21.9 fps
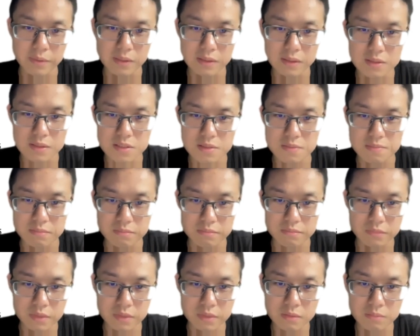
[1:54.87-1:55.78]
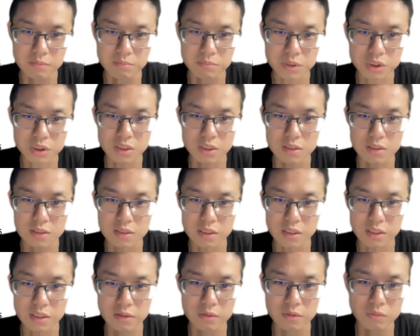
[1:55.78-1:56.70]
Because machine
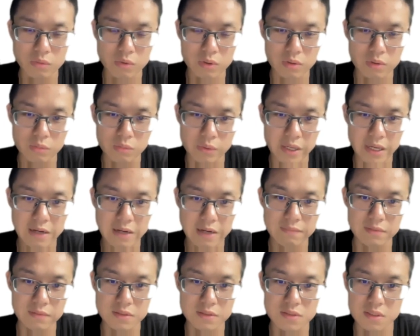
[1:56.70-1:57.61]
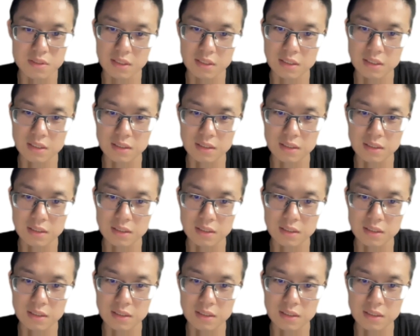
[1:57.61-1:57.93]
learning, we have this